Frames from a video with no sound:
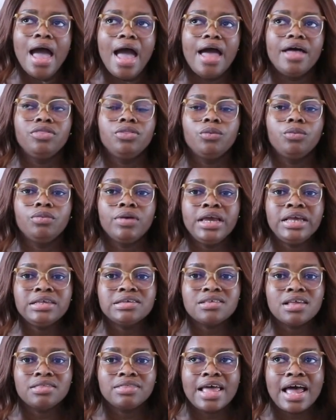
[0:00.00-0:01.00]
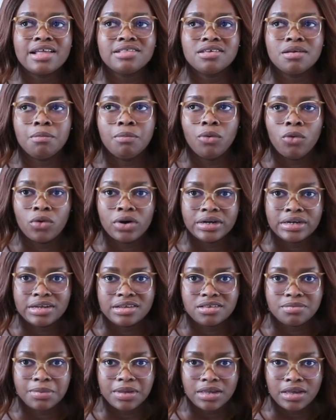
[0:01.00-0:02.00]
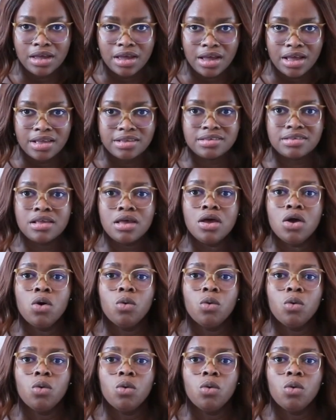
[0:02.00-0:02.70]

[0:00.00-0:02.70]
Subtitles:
And the reason that's important is because